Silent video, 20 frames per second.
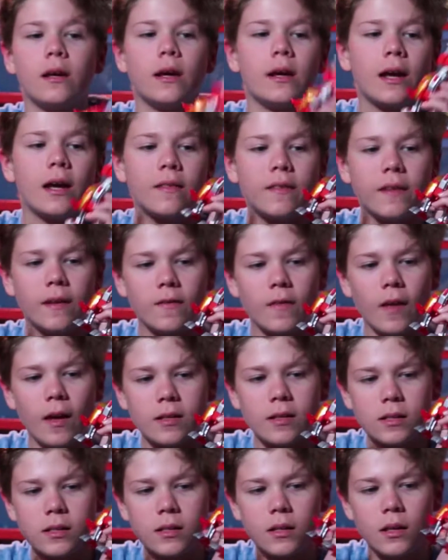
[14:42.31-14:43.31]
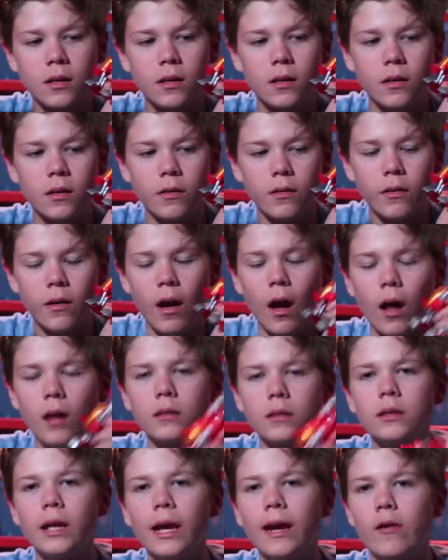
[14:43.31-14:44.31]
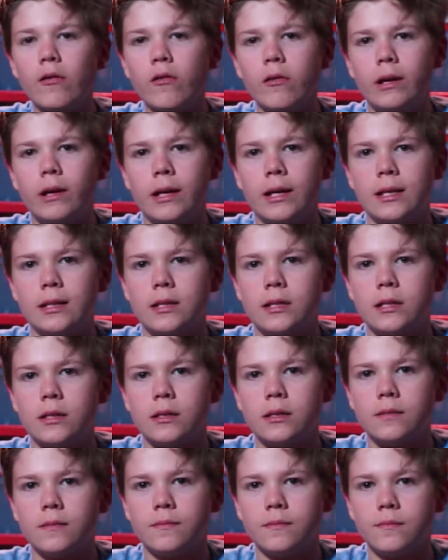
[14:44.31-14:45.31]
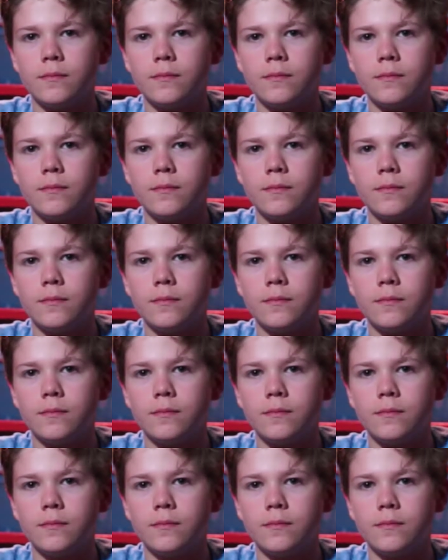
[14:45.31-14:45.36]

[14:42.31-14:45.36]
and I think that's hilarious.